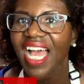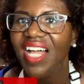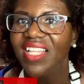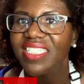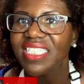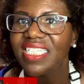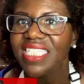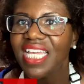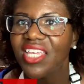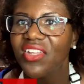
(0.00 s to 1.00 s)
How long did
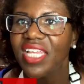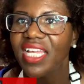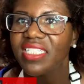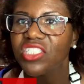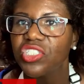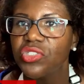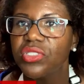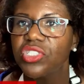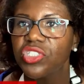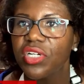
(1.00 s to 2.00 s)
it take you to get
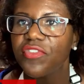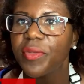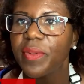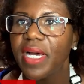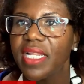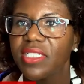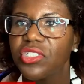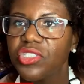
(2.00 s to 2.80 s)
used to sugar free products?